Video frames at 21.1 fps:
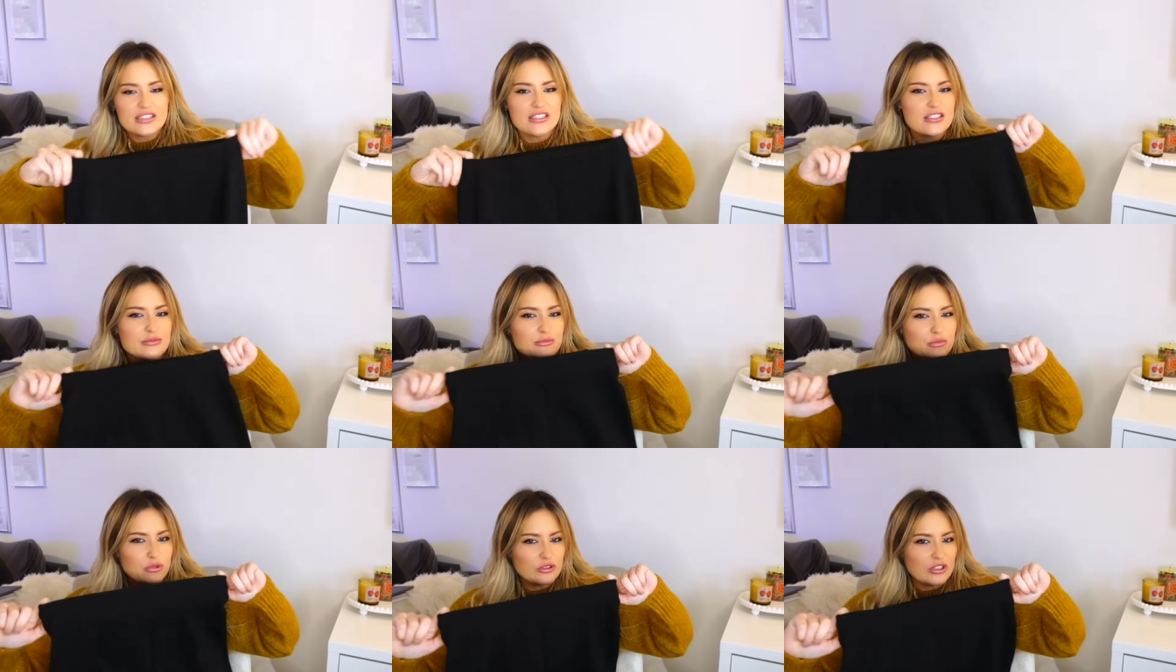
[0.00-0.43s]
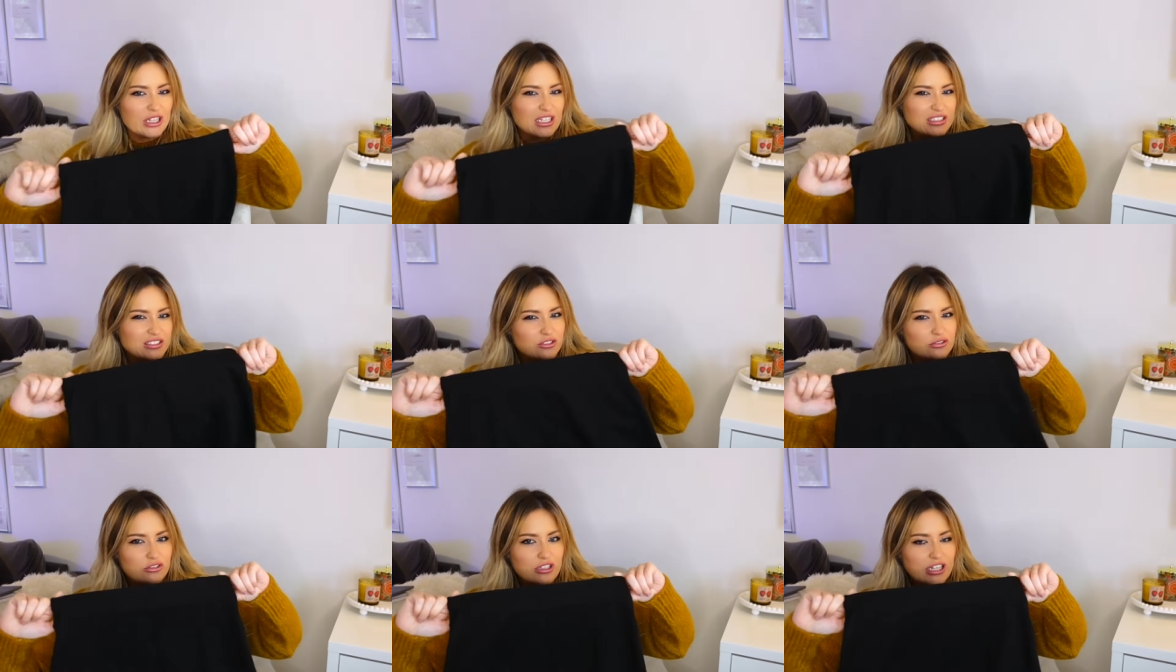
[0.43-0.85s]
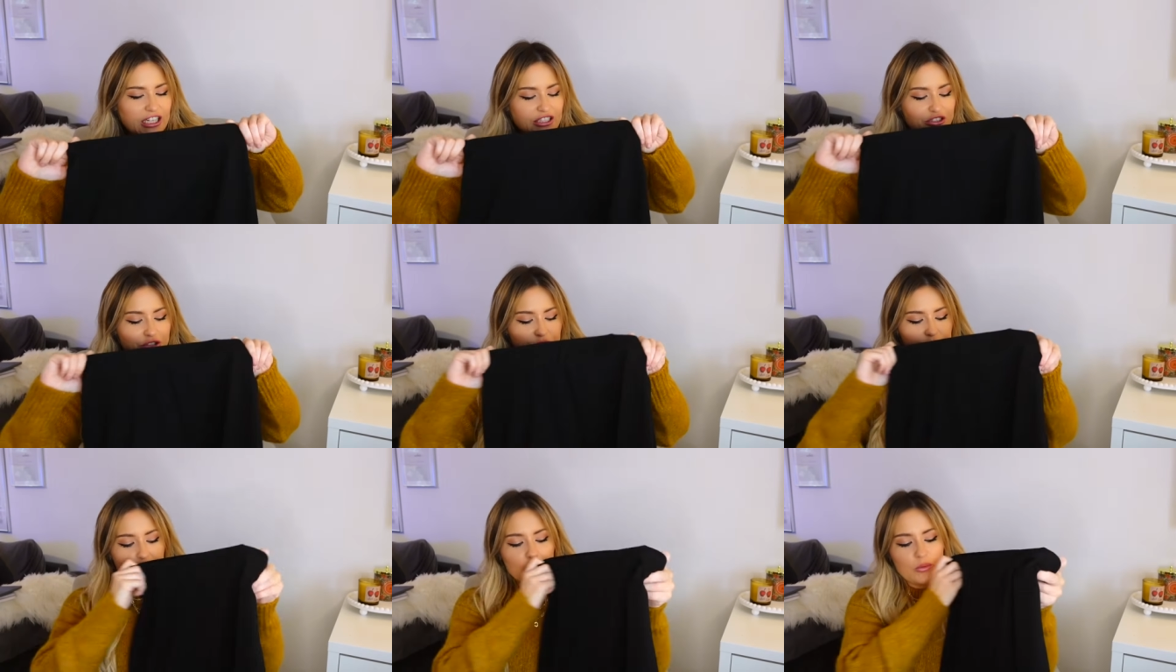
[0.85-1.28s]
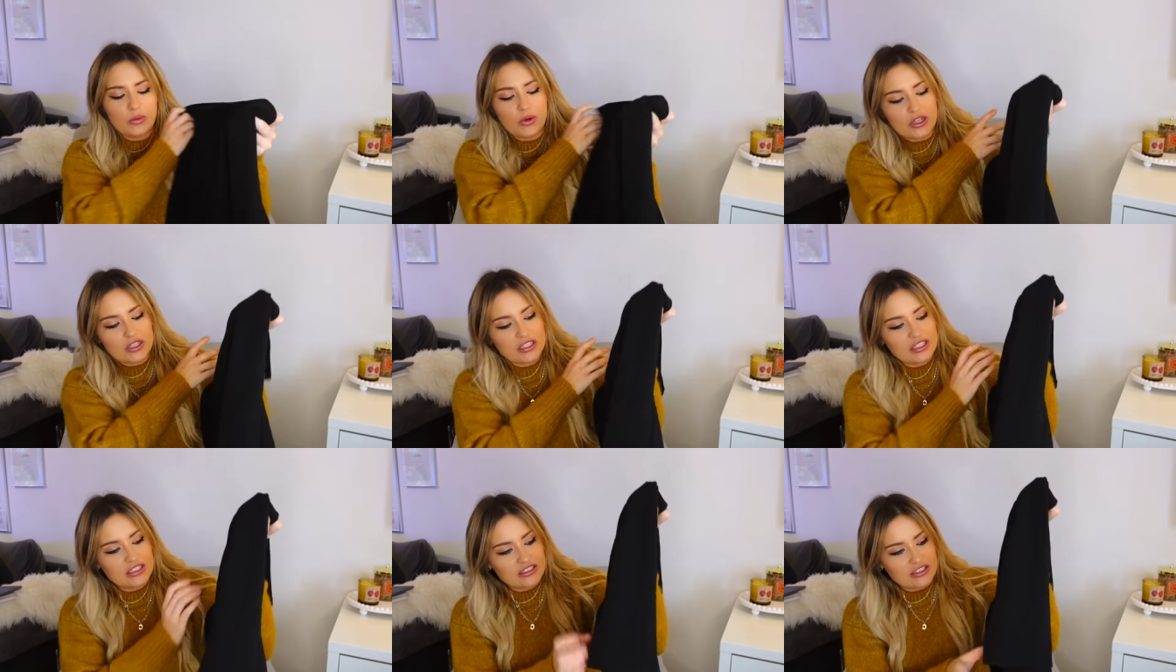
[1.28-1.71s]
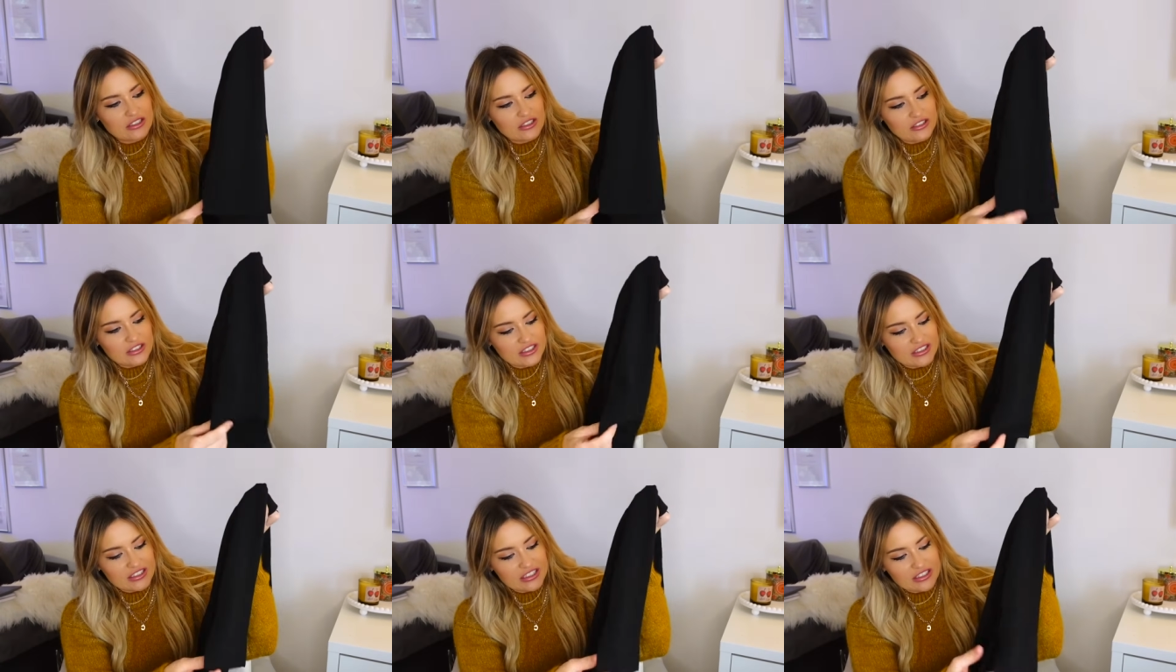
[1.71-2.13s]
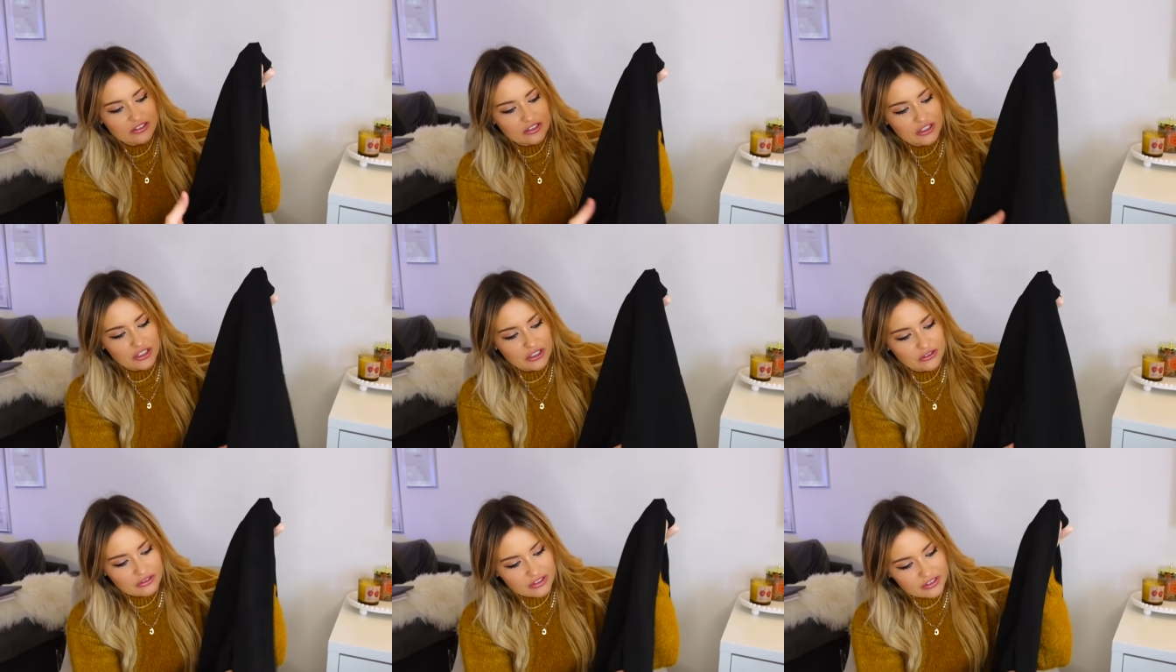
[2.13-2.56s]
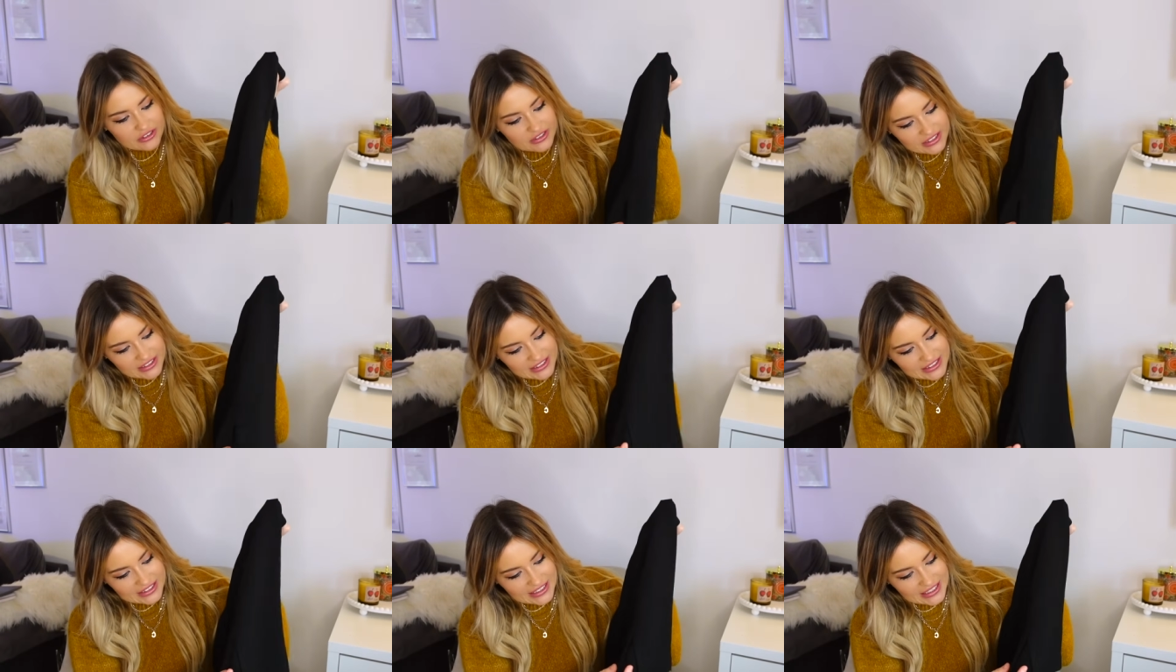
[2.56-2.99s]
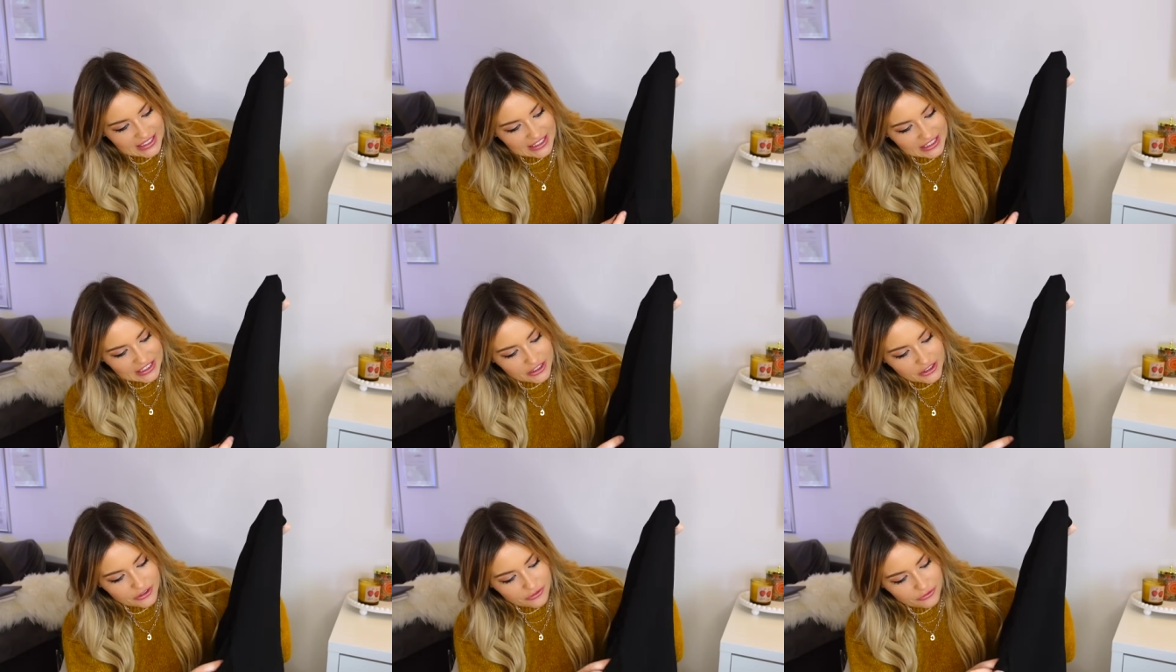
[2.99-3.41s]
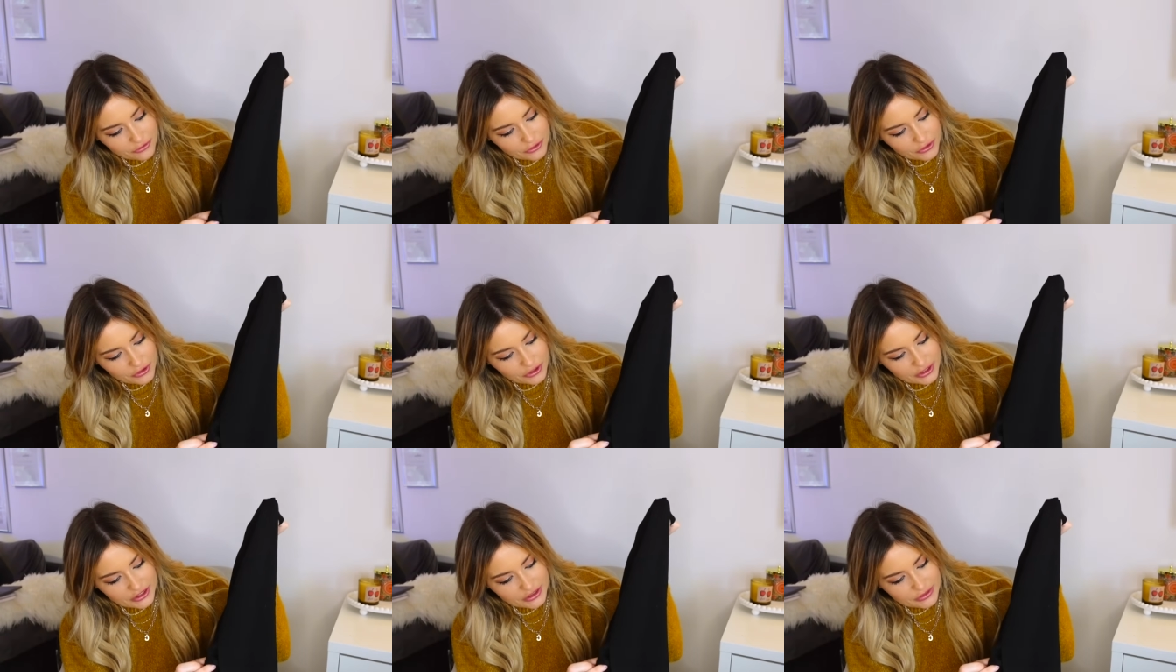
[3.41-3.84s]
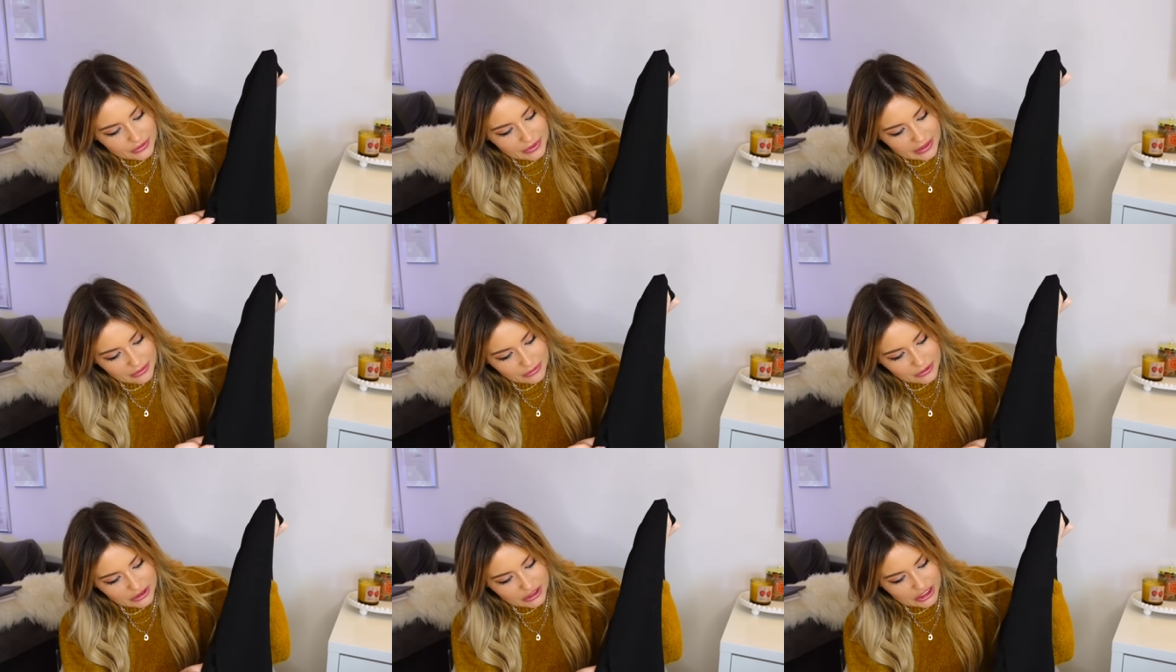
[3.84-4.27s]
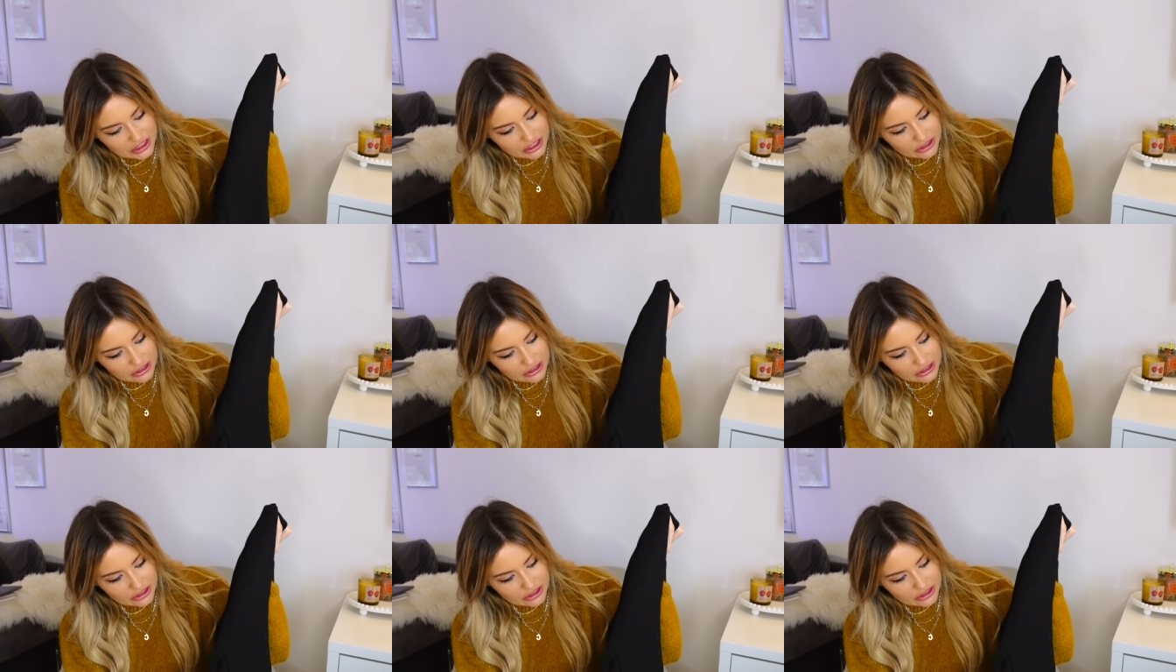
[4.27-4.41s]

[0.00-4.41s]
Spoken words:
is a more like sort of casual one. It's got this little cute slit at the front as well, which I